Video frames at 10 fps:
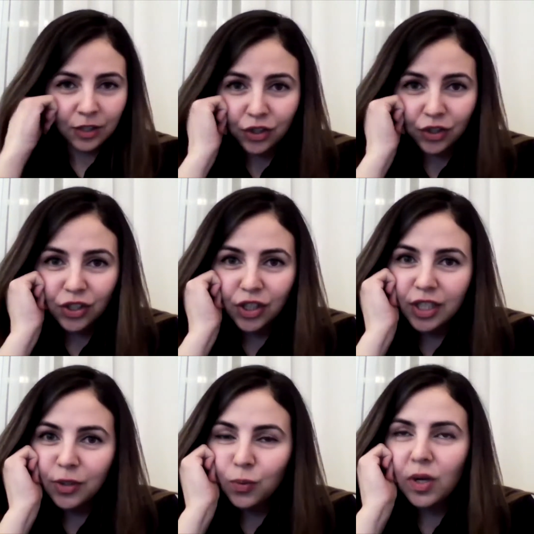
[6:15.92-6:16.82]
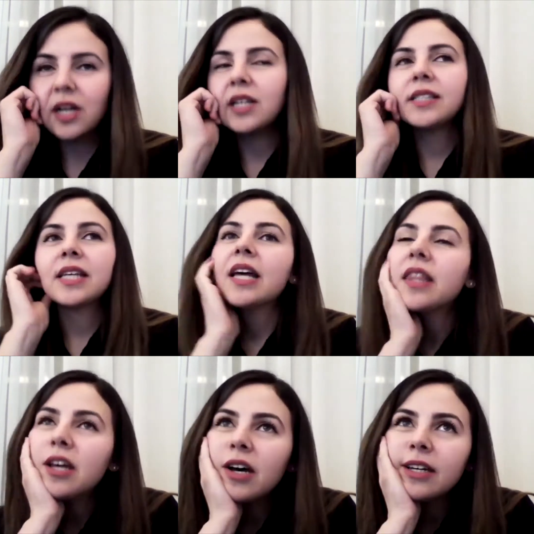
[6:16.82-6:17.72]
She
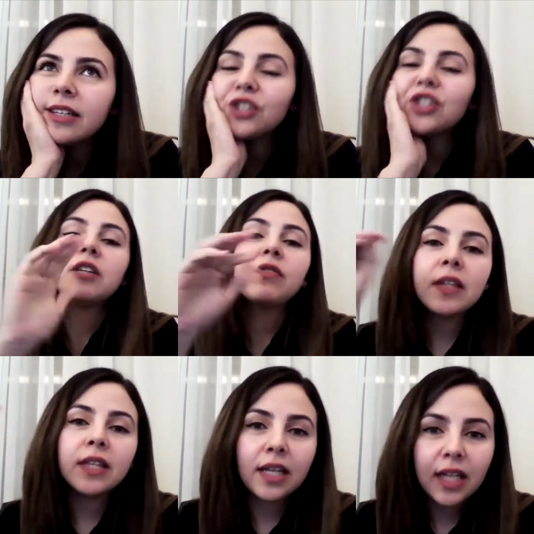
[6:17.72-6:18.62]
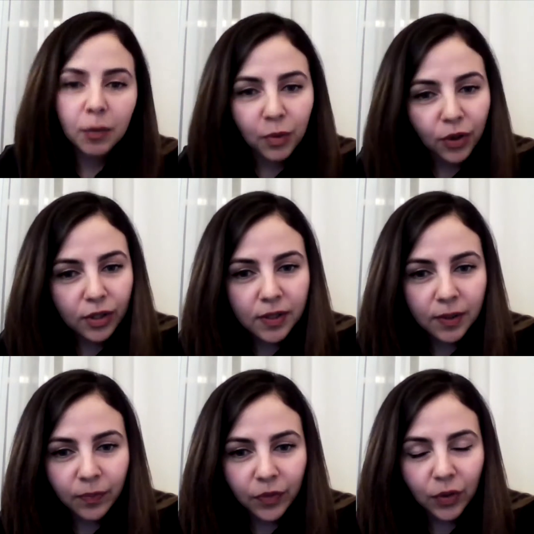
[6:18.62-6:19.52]
lived in that neighborhood,
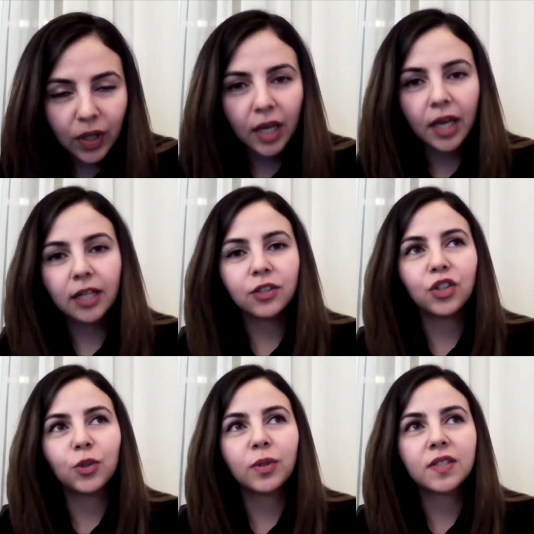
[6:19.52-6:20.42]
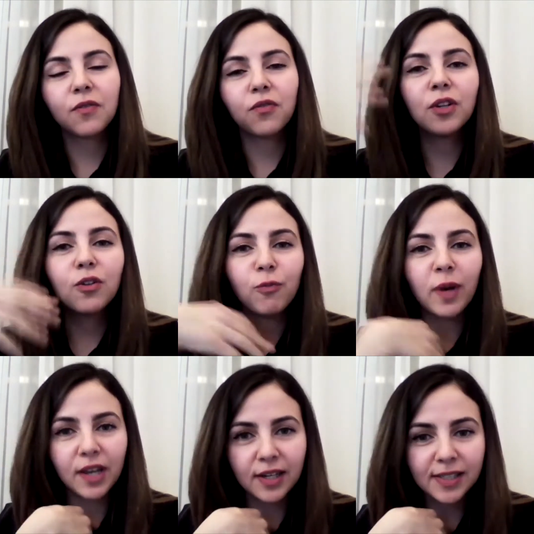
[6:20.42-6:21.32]
okay, and she was a friend of
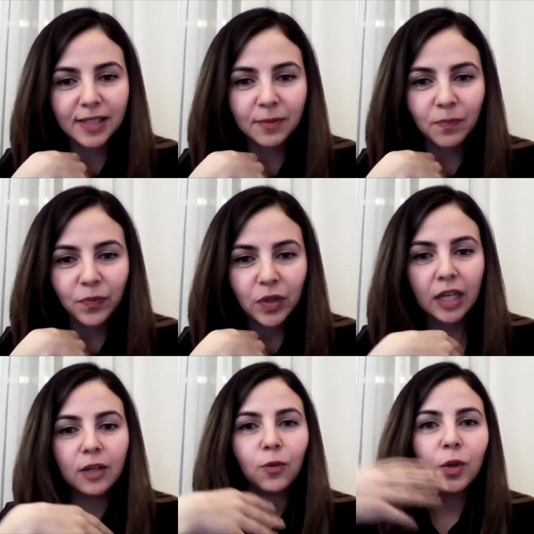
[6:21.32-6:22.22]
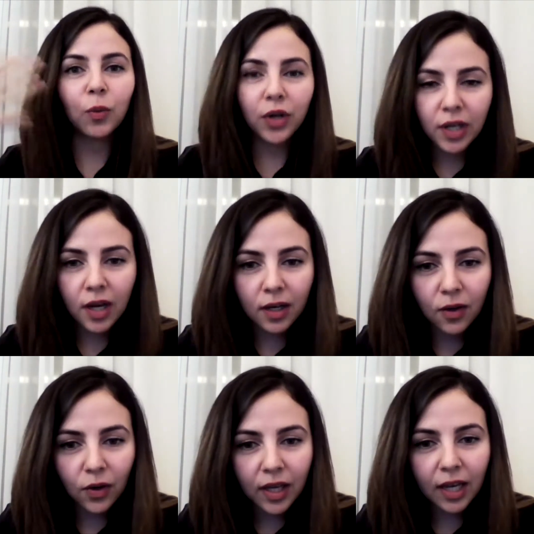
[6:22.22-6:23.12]
my cousin. We were young,
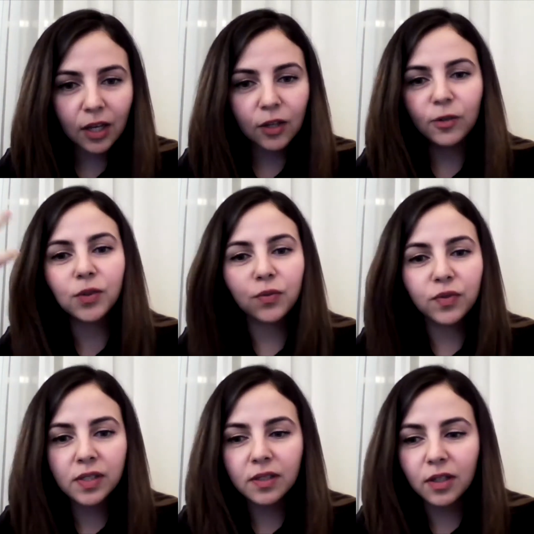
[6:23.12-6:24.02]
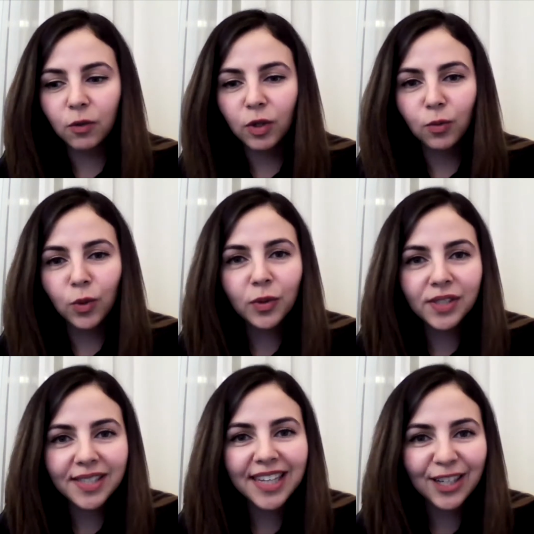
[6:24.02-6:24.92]
okay, and I used to visit her when we were
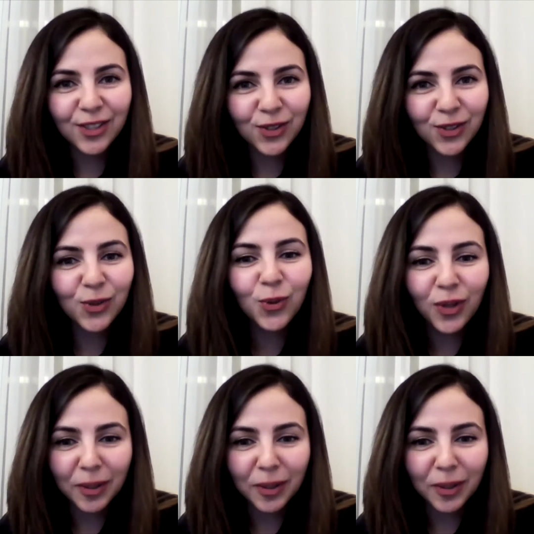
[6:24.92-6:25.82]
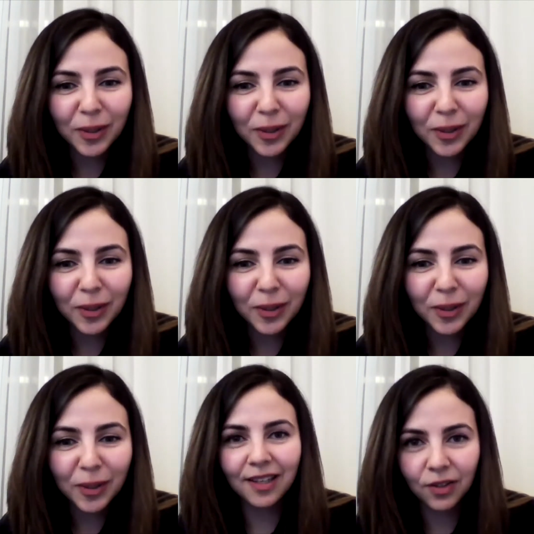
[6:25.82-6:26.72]
still at school. Maybe it was
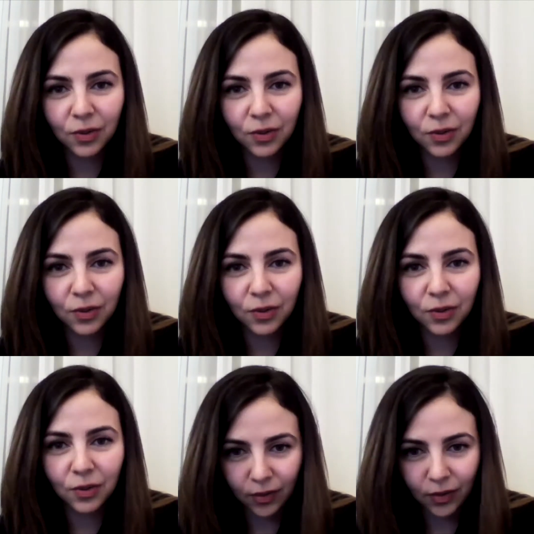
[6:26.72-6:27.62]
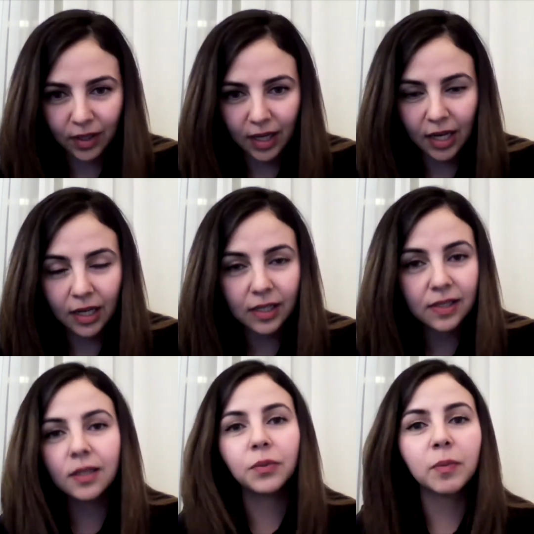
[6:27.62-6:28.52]
like second grade or something, okay,
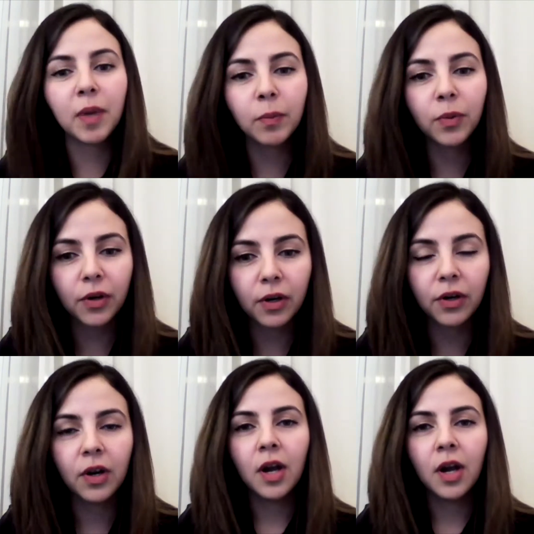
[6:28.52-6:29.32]
and I still remember her